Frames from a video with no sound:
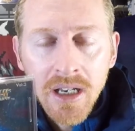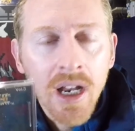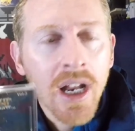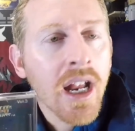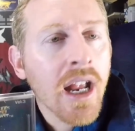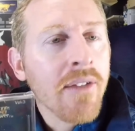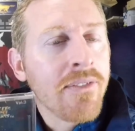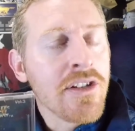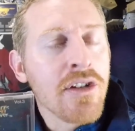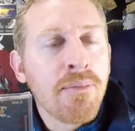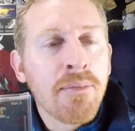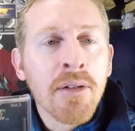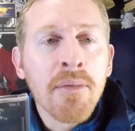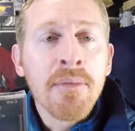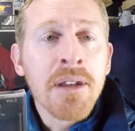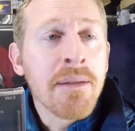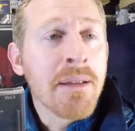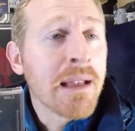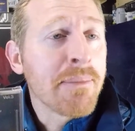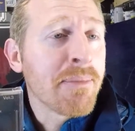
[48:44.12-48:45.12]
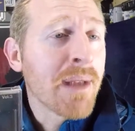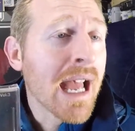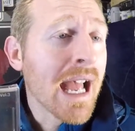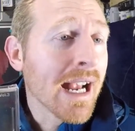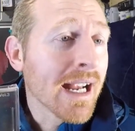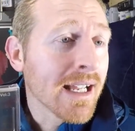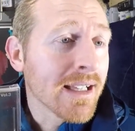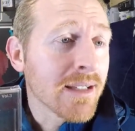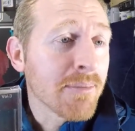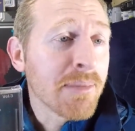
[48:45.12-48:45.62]
If you put me
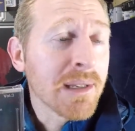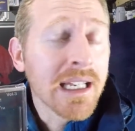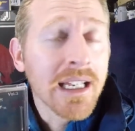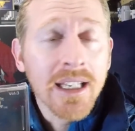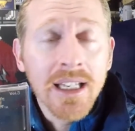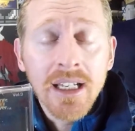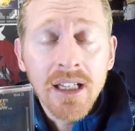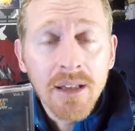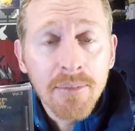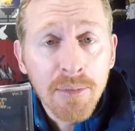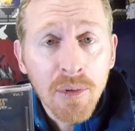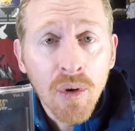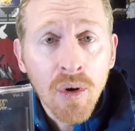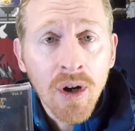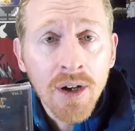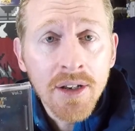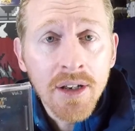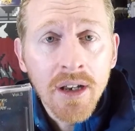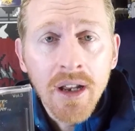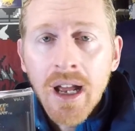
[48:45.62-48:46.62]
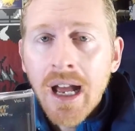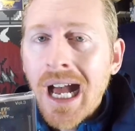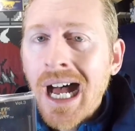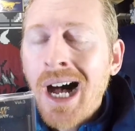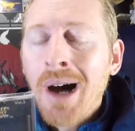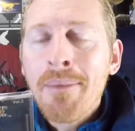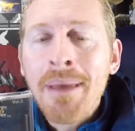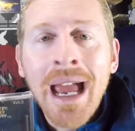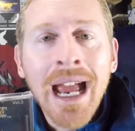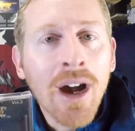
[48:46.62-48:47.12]
back at the beginning of the board,
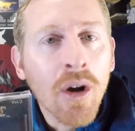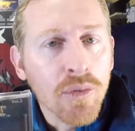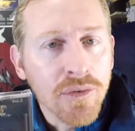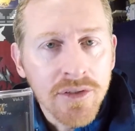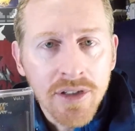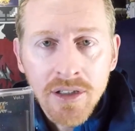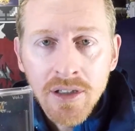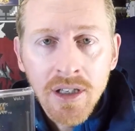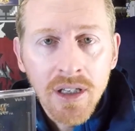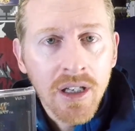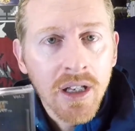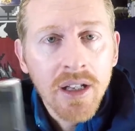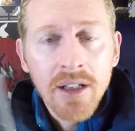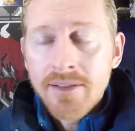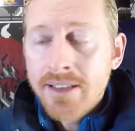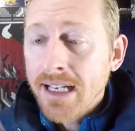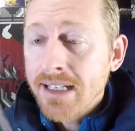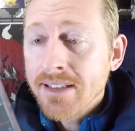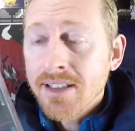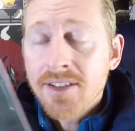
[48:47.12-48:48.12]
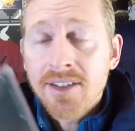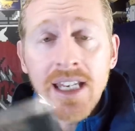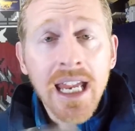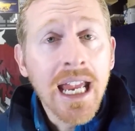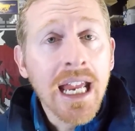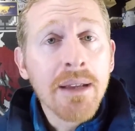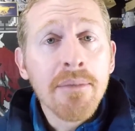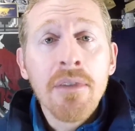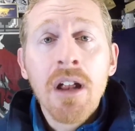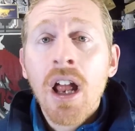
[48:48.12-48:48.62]
I'm out. Take this
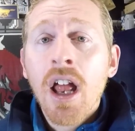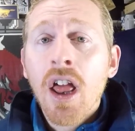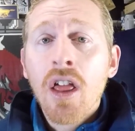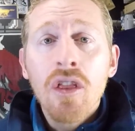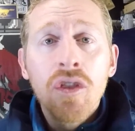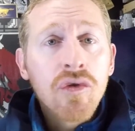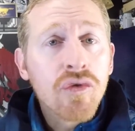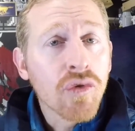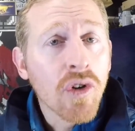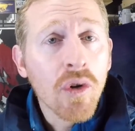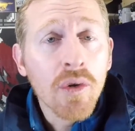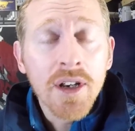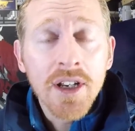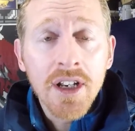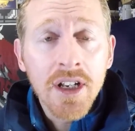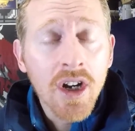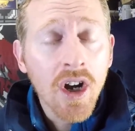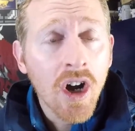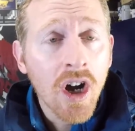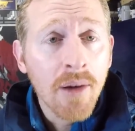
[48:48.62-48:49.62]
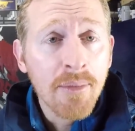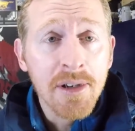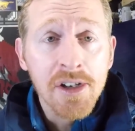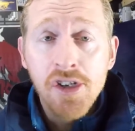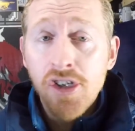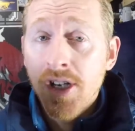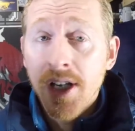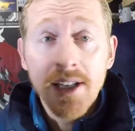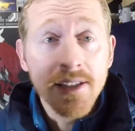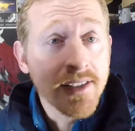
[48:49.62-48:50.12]
game, throw it in the
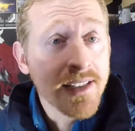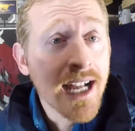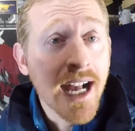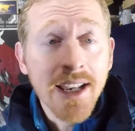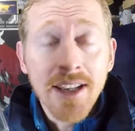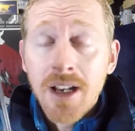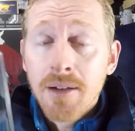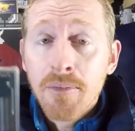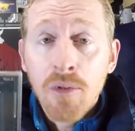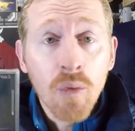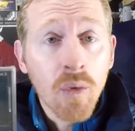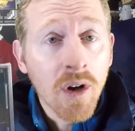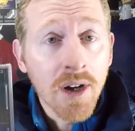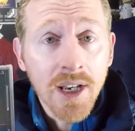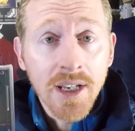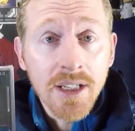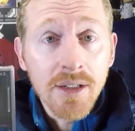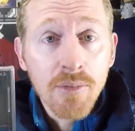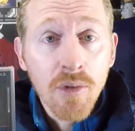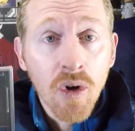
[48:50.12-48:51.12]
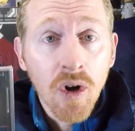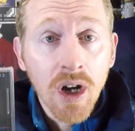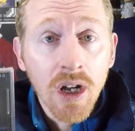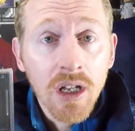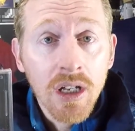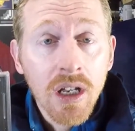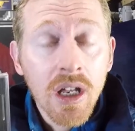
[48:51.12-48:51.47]
garbage. It's not number 1 anymore.